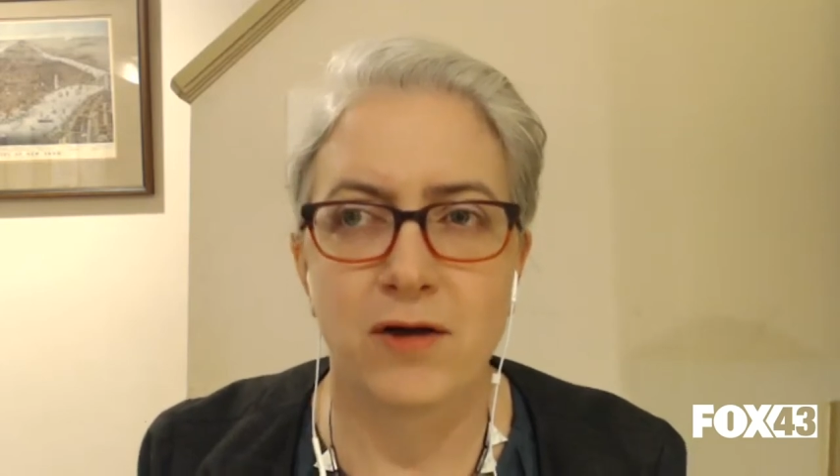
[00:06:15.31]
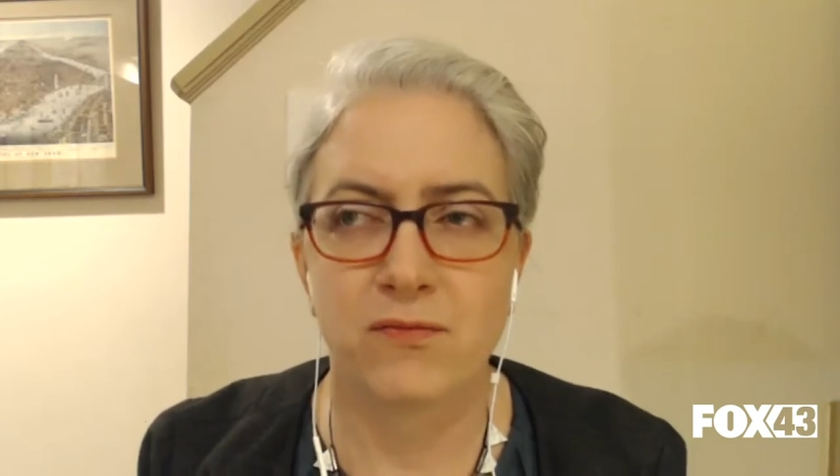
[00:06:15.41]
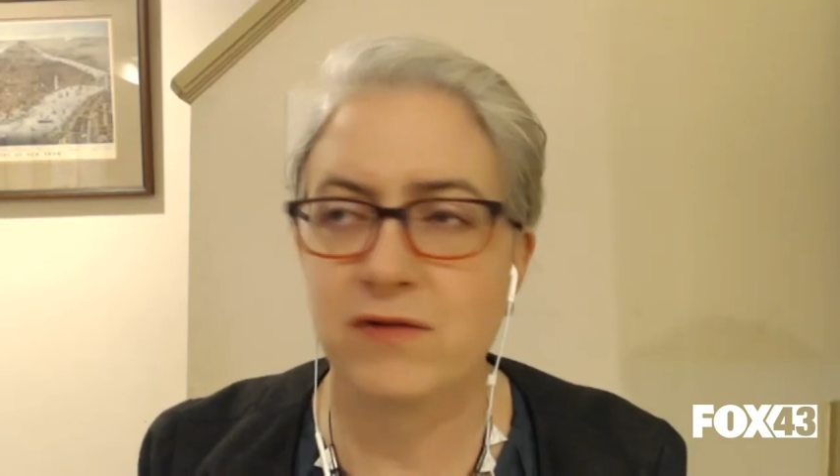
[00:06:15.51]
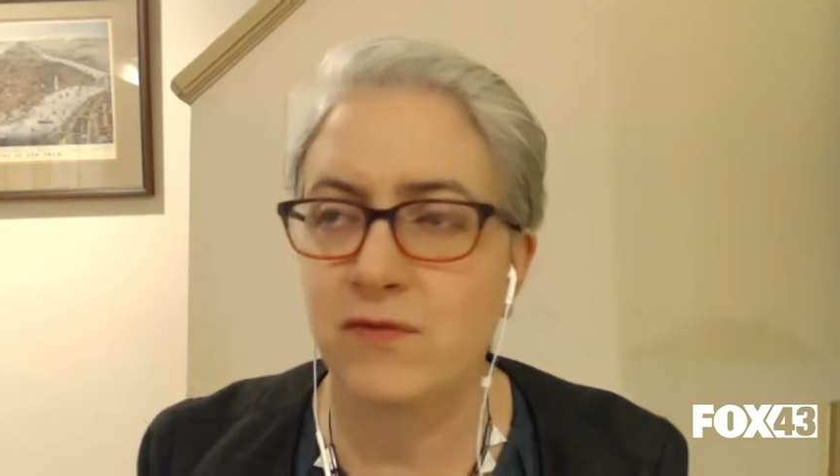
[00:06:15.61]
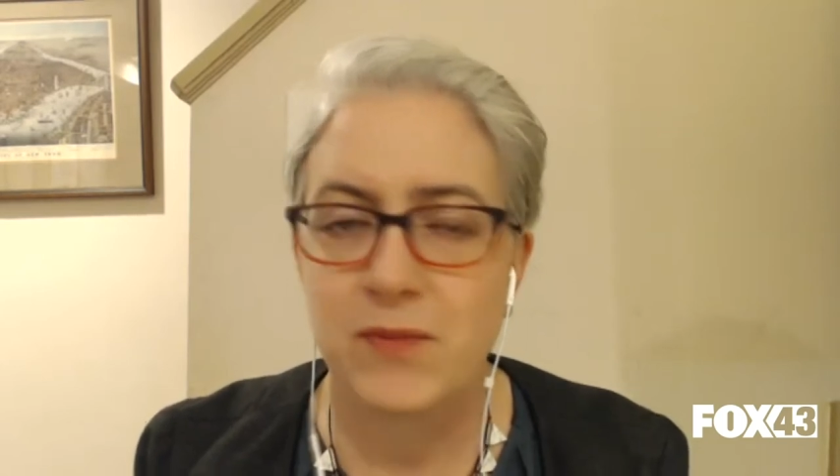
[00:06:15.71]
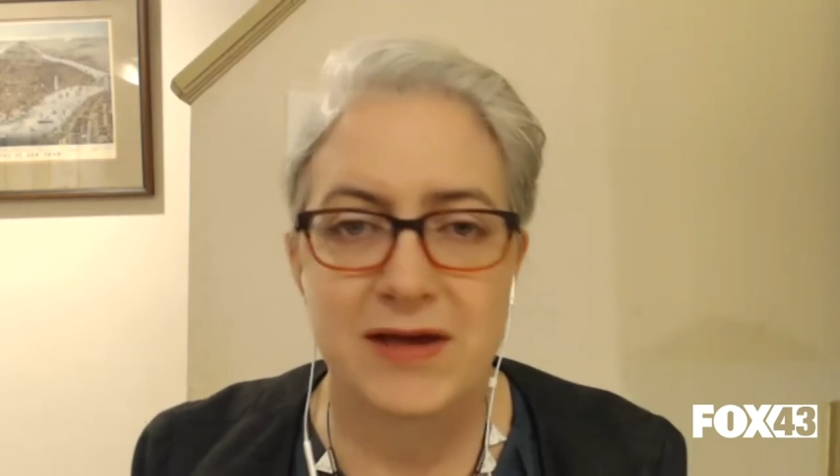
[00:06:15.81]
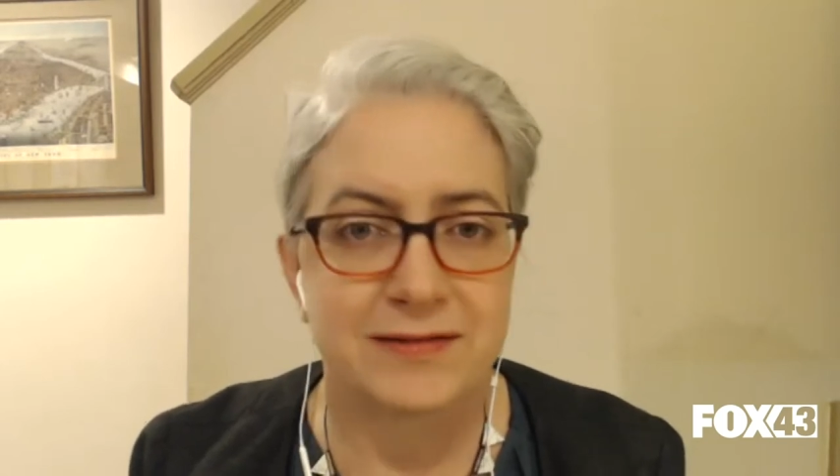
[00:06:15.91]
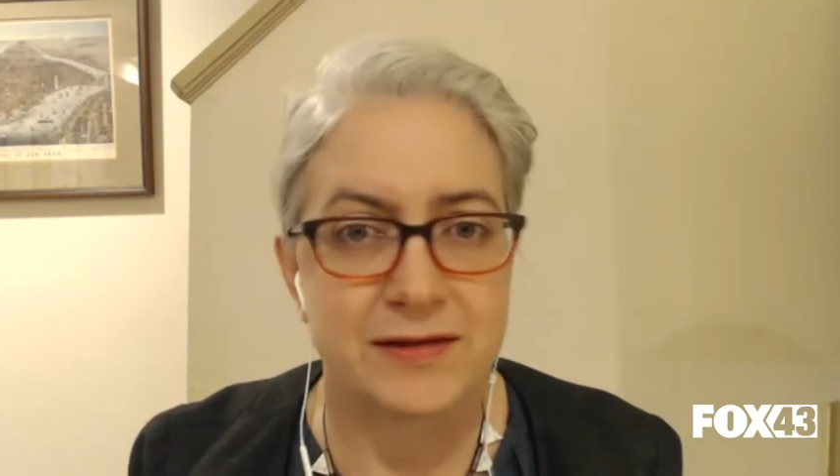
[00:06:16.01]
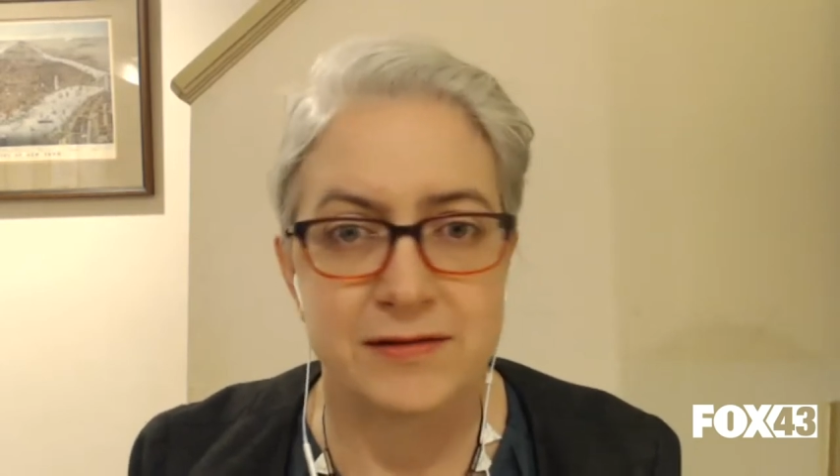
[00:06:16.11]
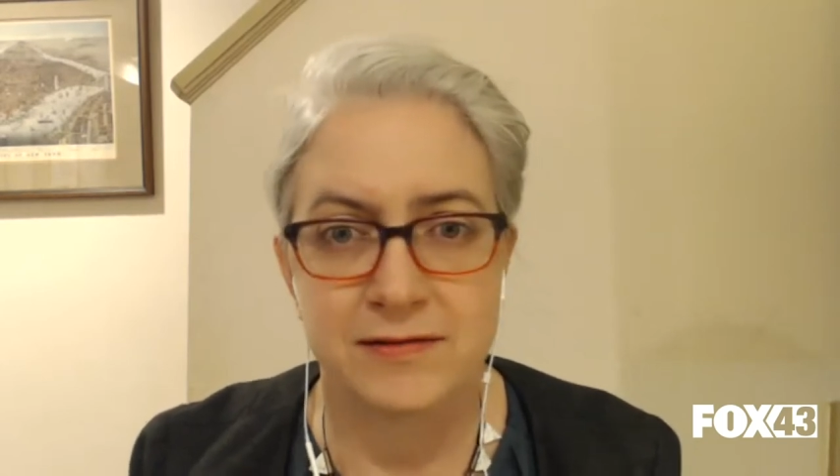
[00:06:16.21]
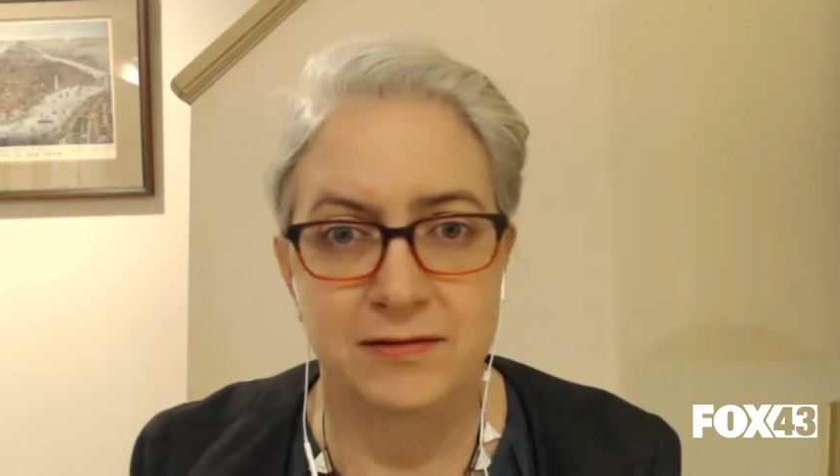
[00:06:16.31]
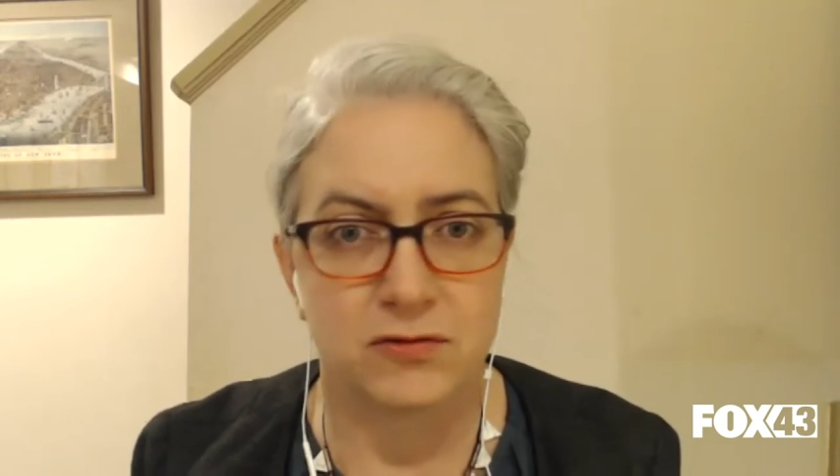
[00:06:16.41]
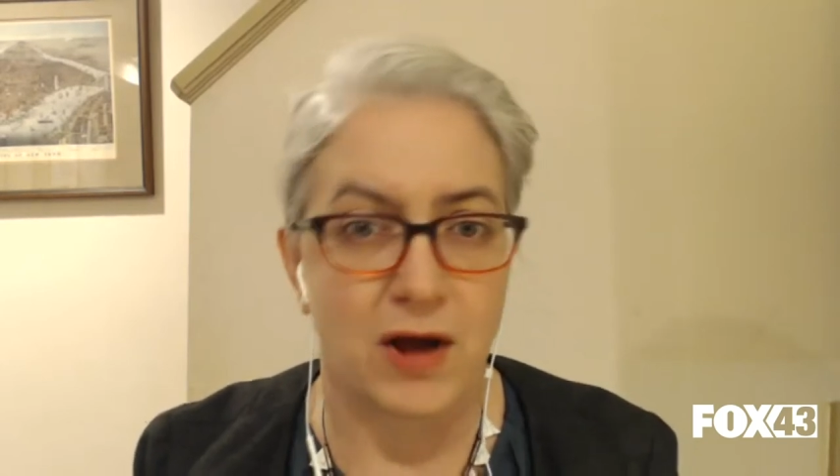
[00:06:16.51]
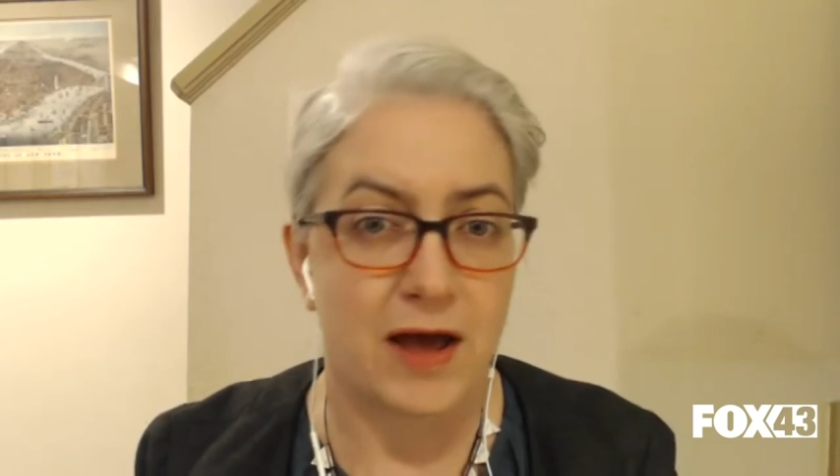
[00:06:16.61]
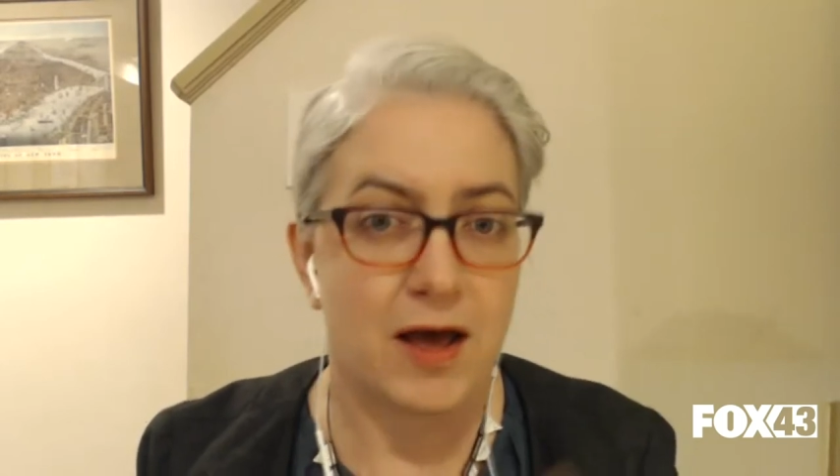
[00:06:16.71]
river basins
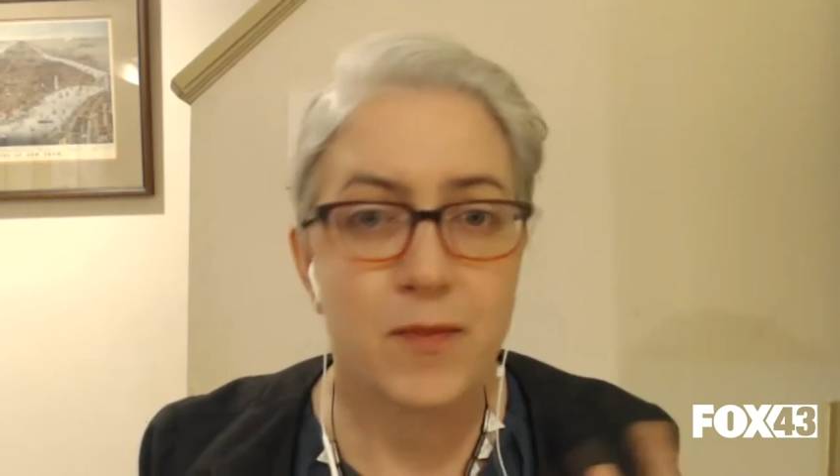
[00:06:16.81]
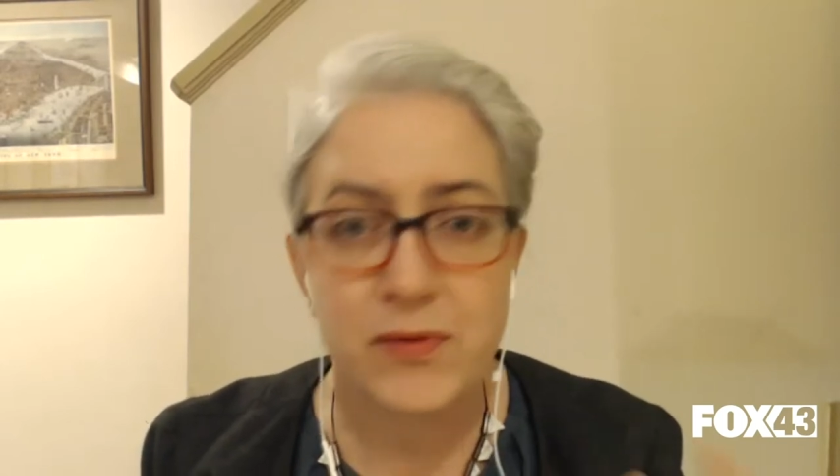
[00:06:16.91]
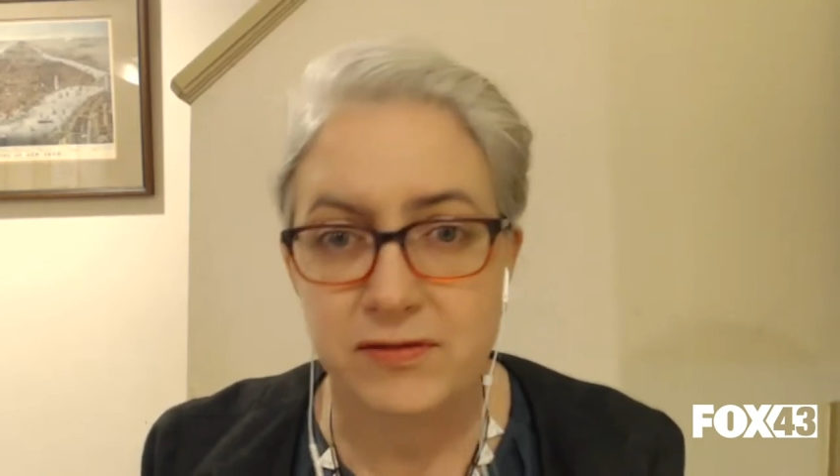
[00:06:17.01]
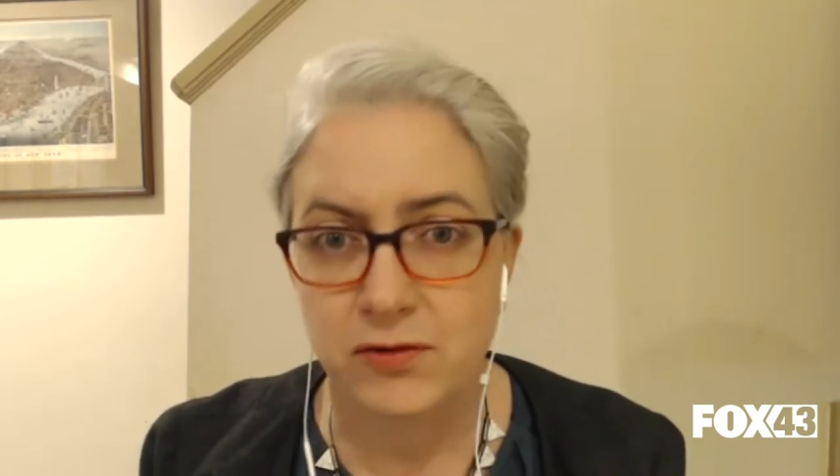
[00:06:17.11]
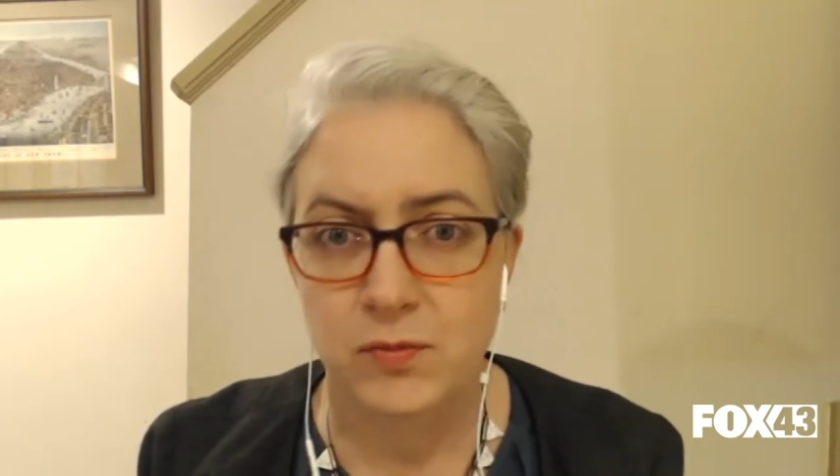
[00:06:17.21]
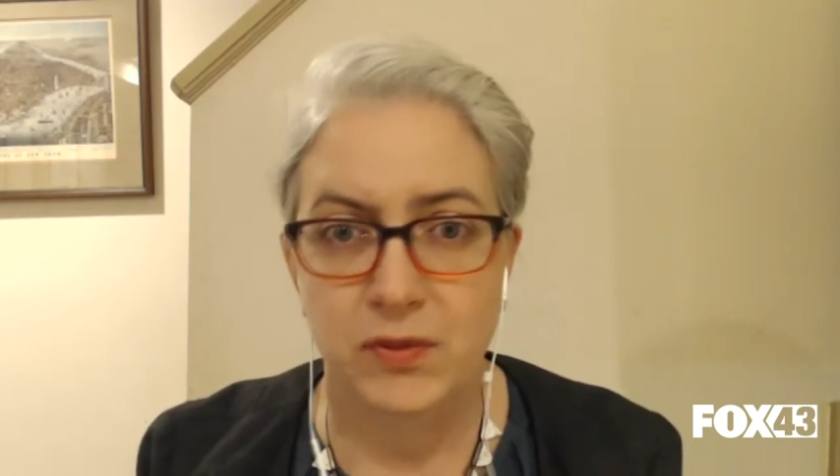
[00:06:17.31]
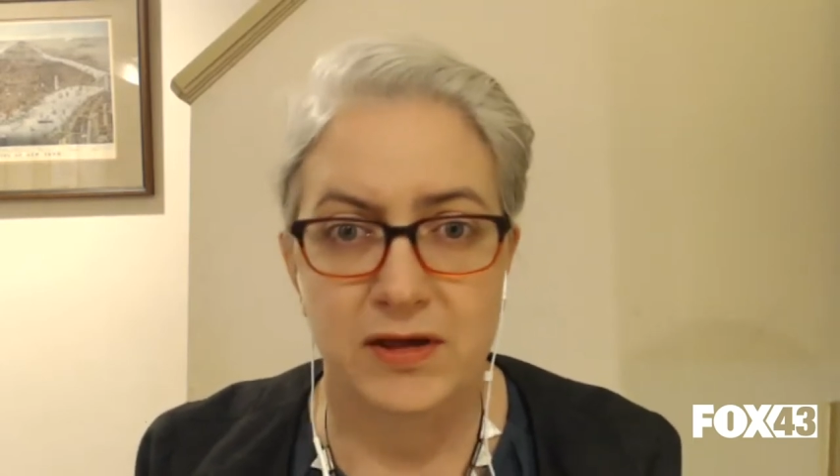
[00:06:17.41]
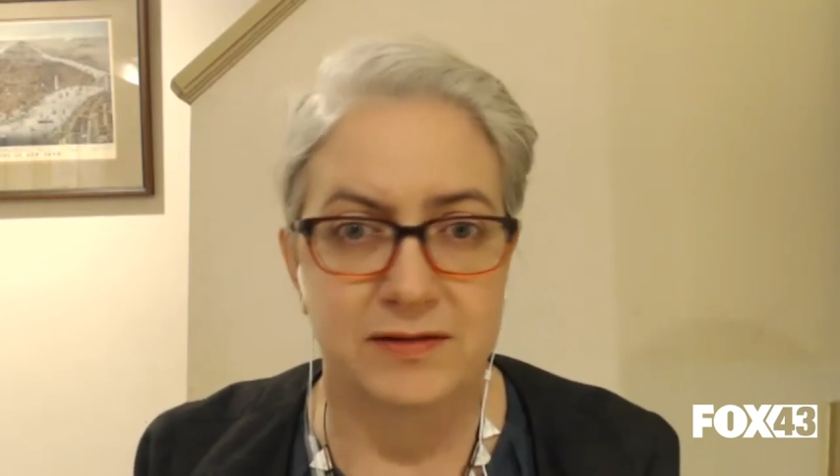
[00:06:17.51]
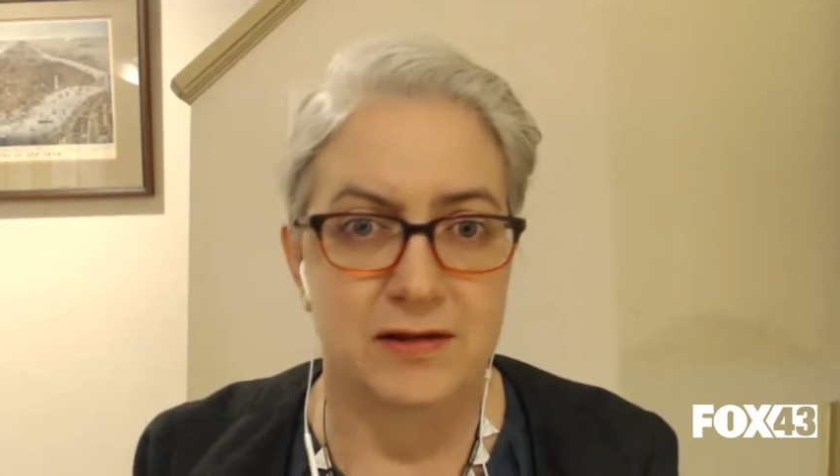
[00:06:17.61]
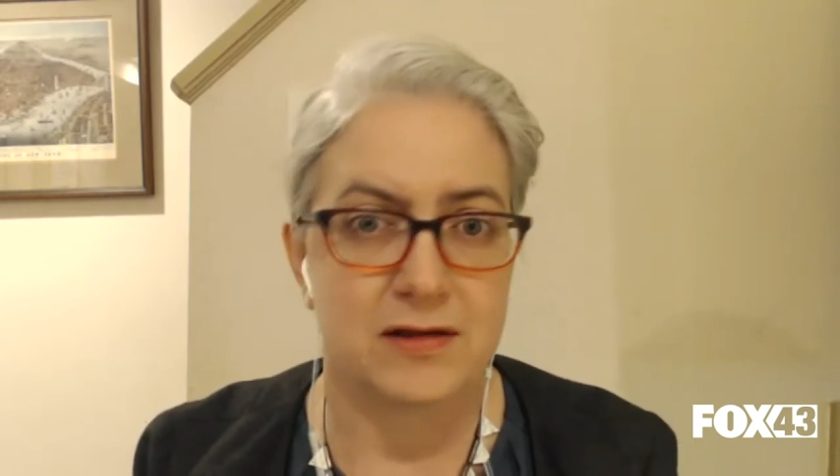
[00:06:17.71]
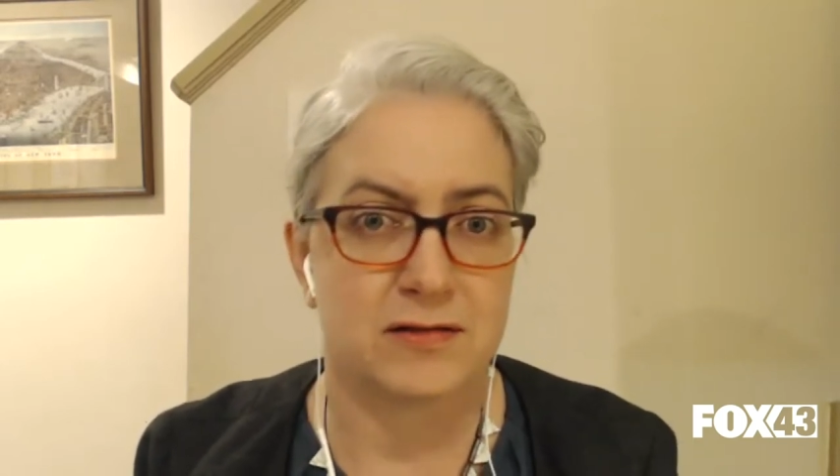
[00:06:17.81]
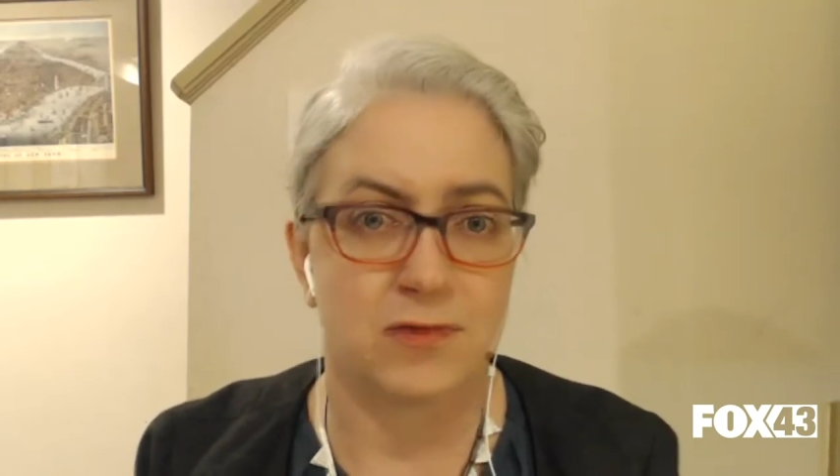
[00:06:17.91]
dry up in certain places,